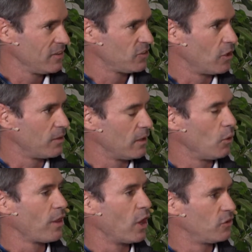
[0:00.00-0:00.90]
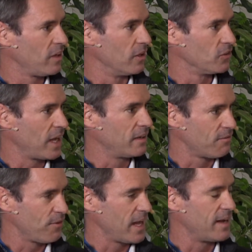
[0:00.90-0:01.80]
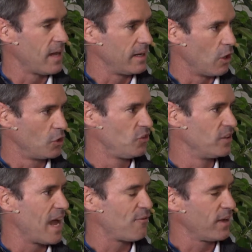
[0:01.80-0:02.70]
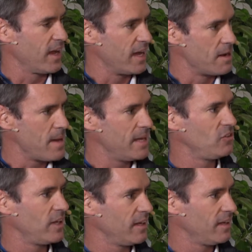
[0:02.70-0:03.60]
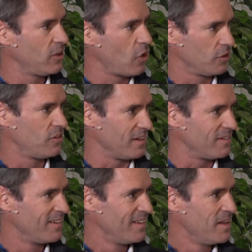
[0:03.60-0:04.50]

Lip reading: So that all the hotels had and lodges in Africa had amazing content,